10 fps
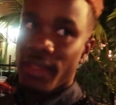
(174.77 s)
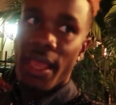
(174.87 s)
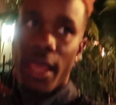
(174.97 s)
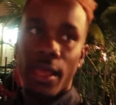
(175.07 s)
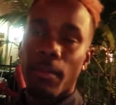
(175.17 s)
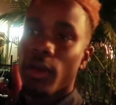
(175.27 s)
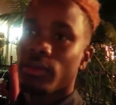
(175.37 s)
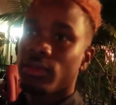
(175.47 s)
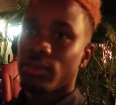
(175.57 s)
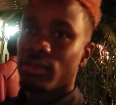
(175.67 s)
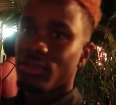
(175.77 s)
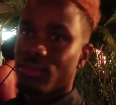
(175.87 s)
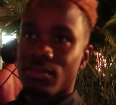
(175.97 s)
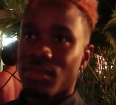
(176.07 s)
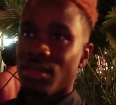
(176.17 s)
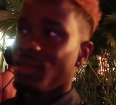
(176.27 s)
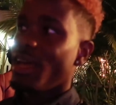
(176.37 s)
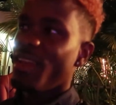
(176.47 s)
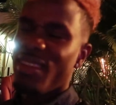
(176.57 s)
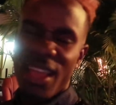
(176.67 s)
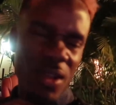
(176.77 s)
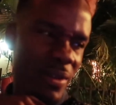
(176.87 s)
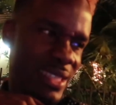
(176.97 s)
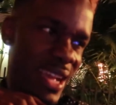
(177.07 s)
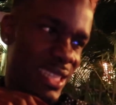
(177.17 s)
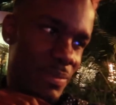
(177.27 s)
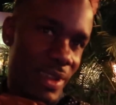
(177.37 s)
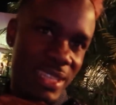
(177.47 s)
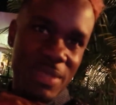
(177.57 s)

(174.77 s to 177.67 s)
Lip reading: Yeah, but I don't like how inside smells.